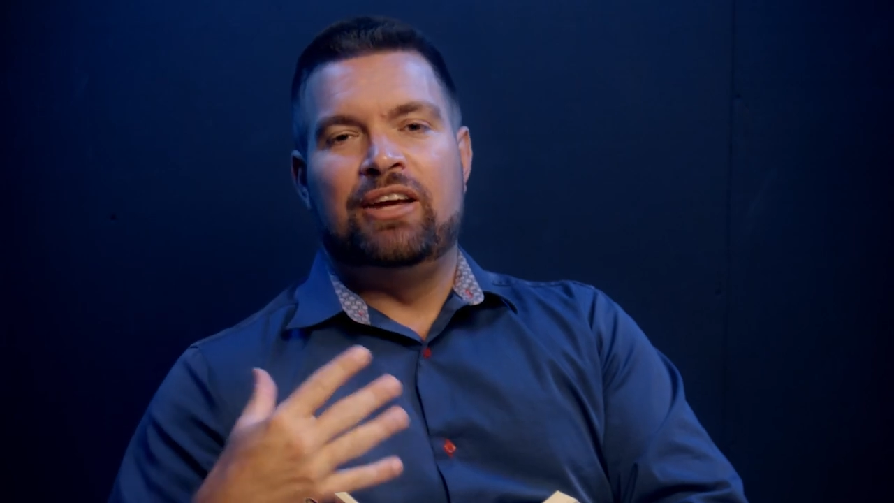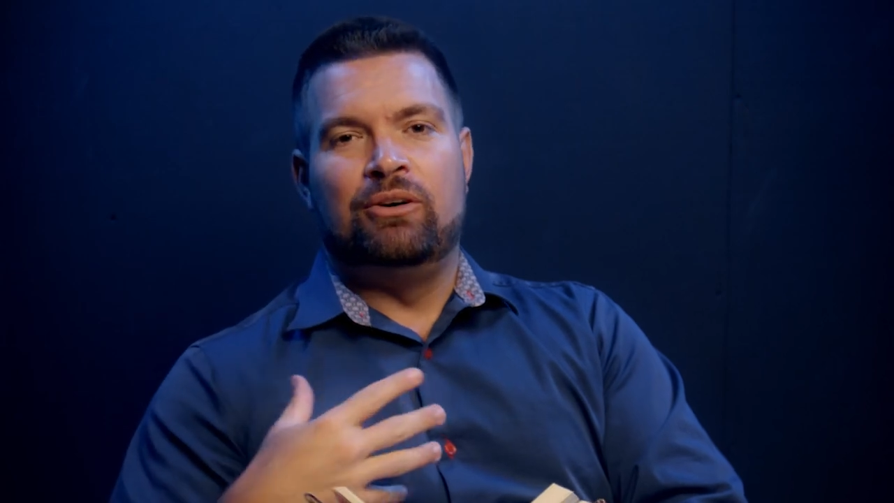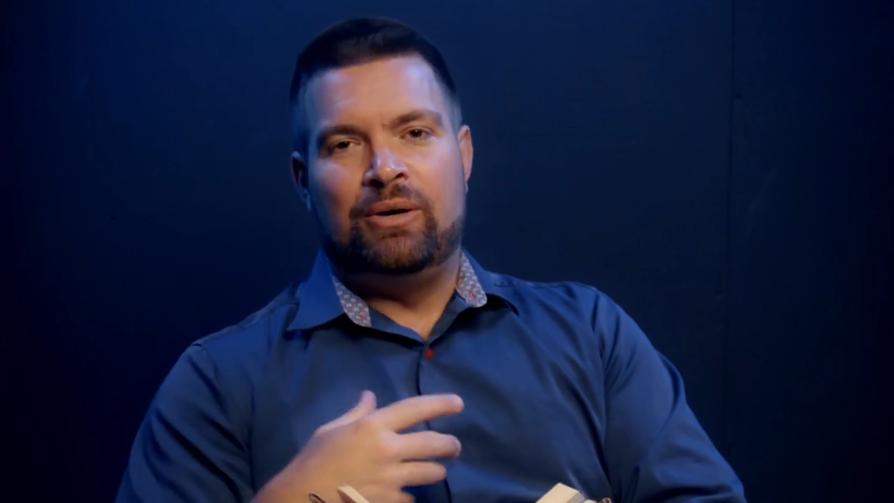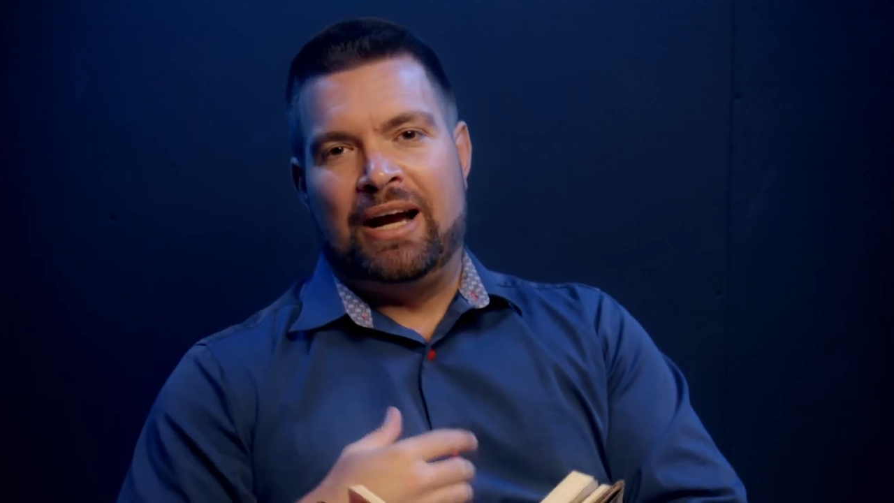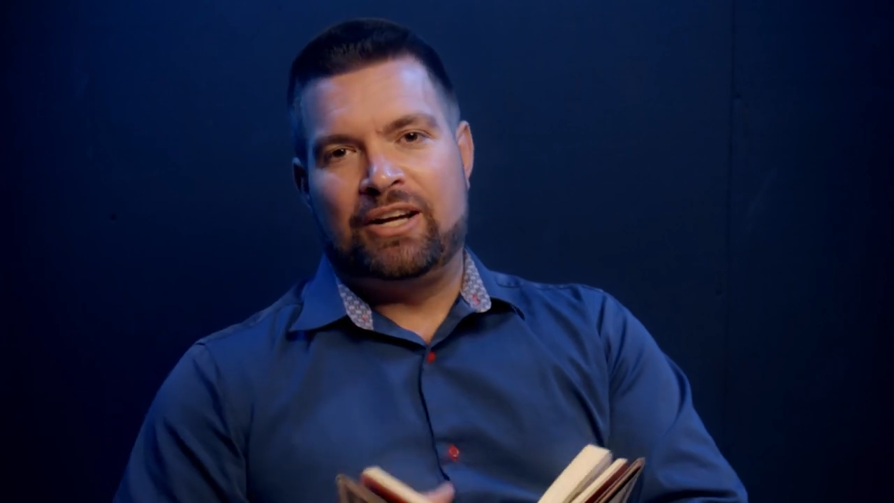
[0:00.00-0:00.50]

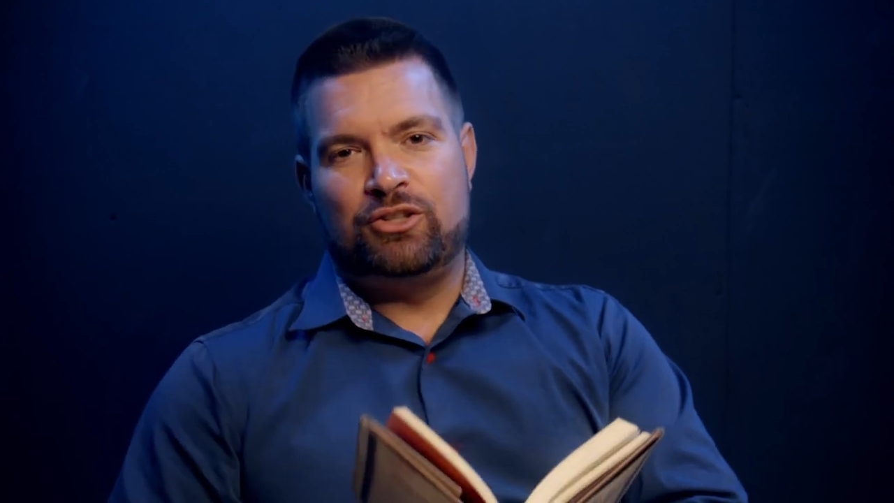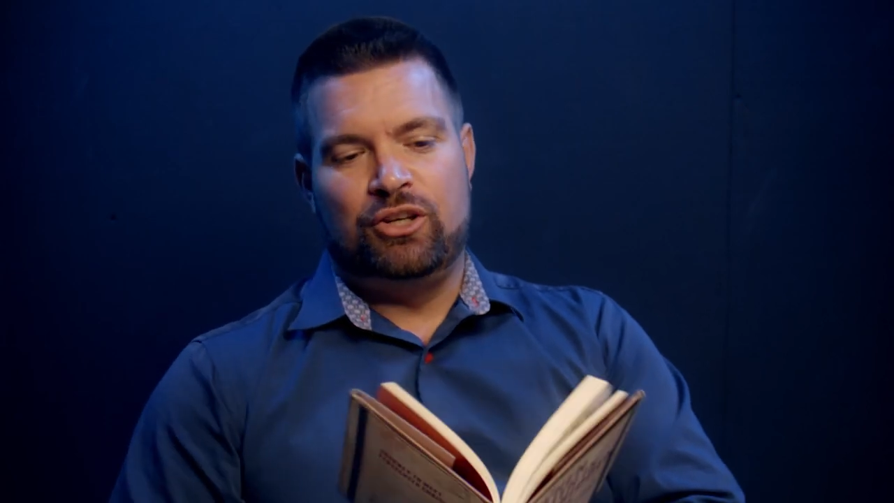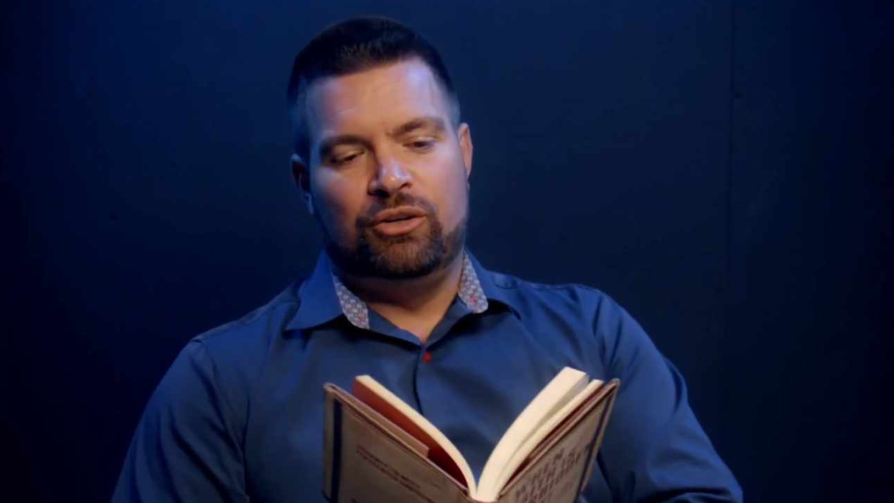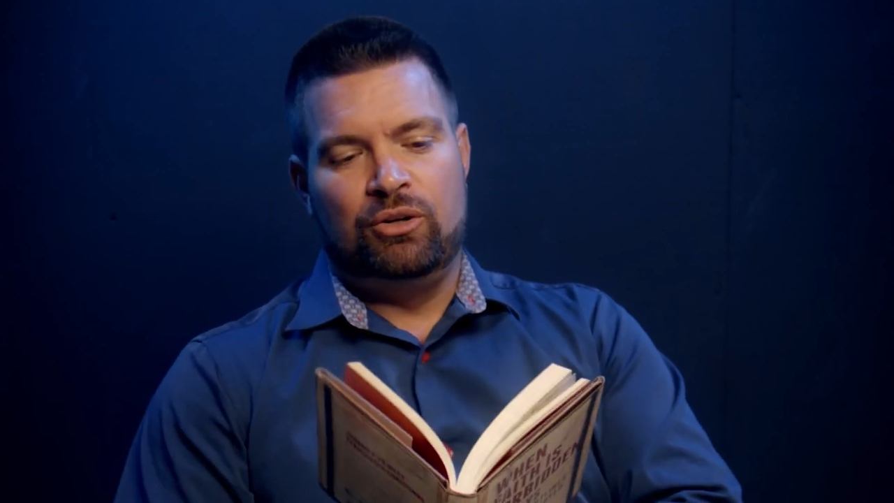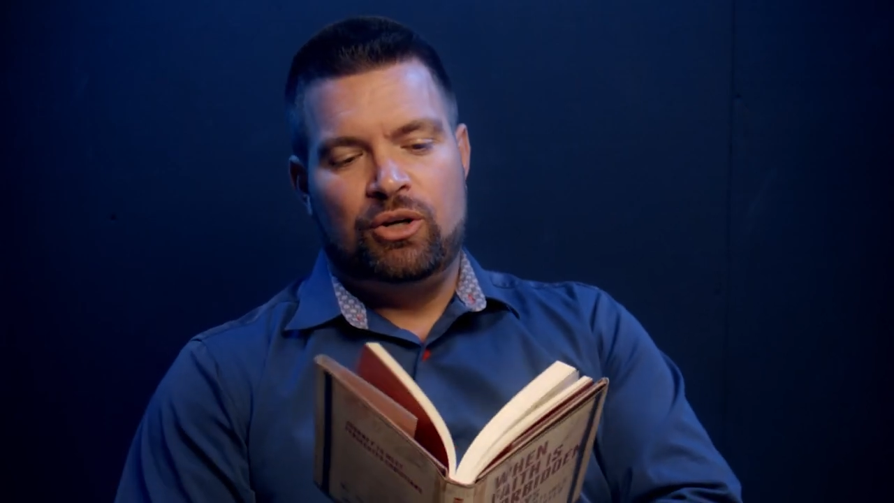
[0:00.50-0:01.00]

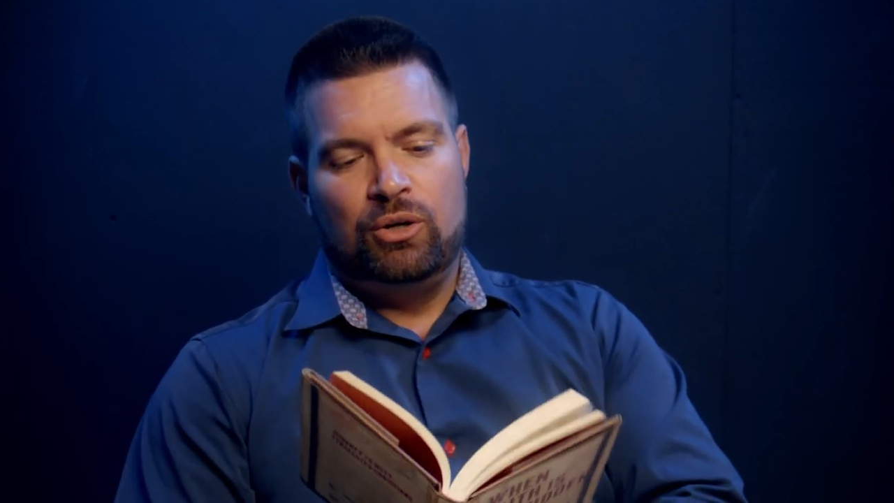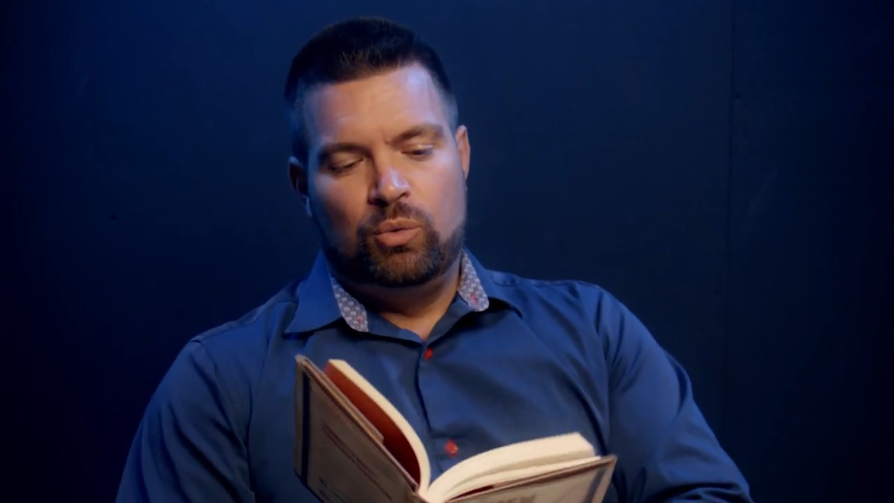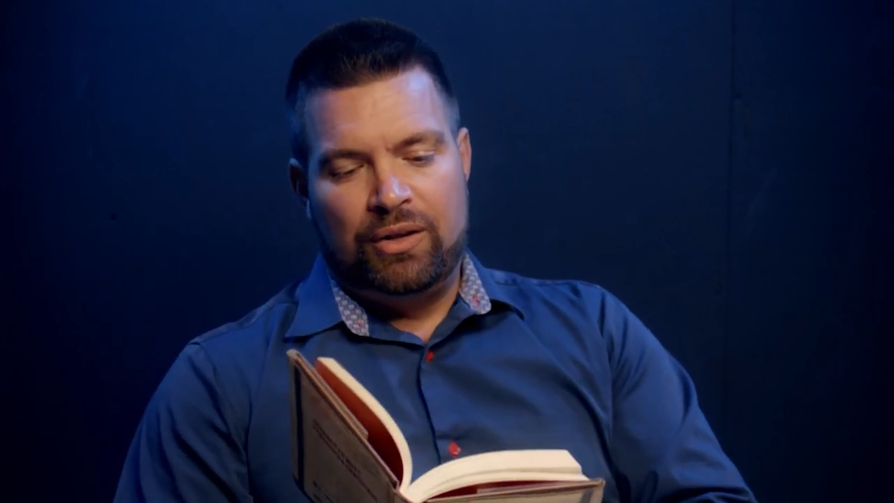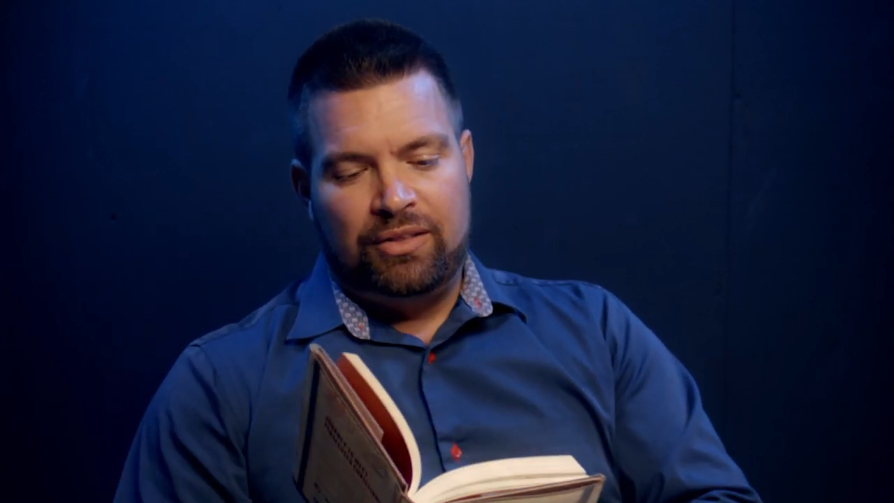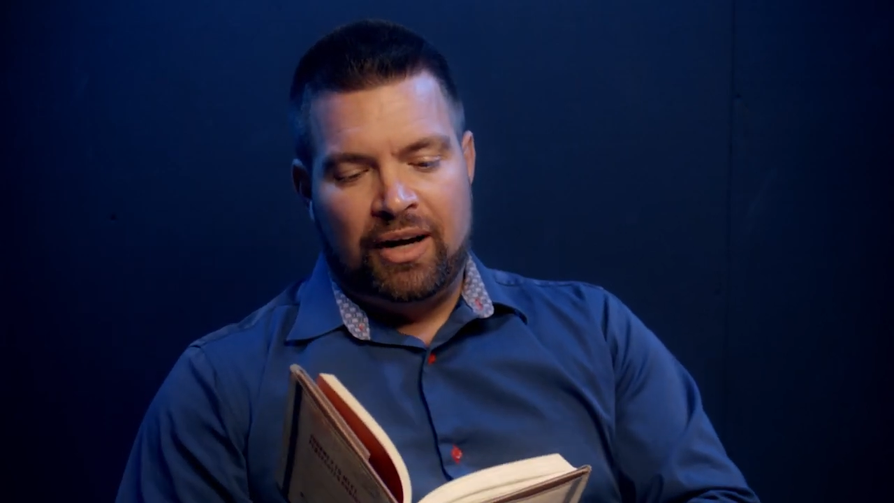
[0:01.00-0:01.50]
interaction
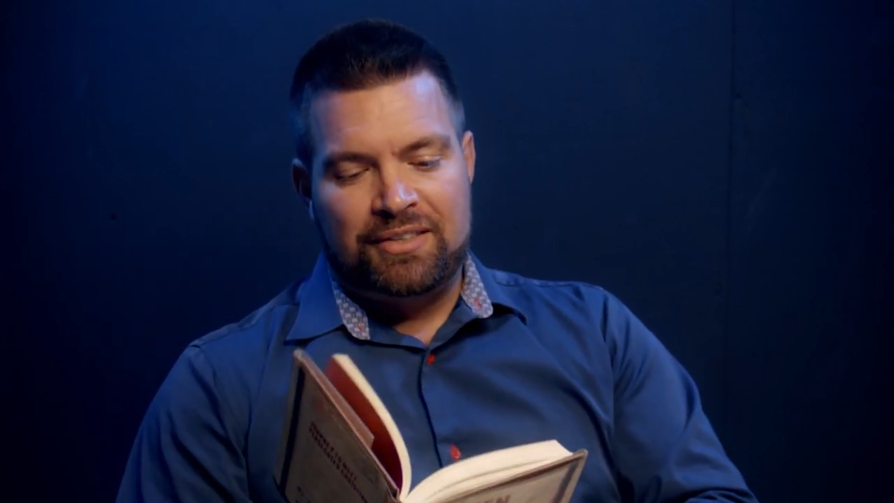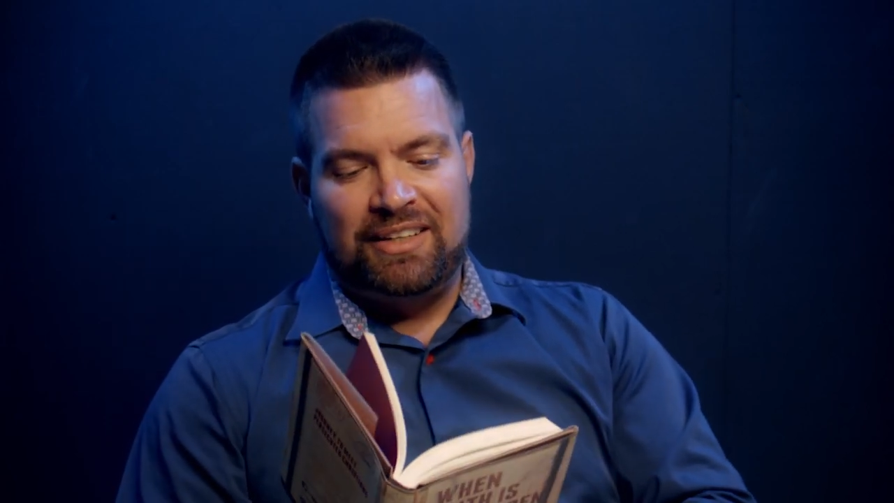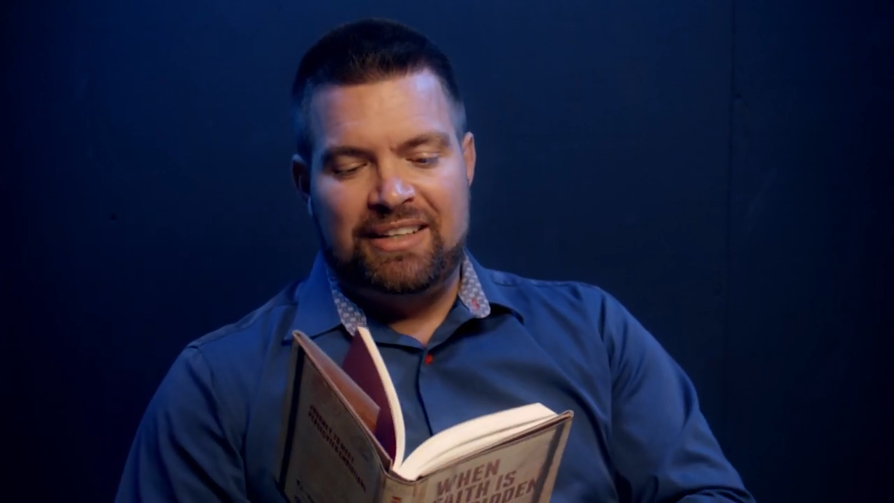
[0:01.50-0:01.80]
with us.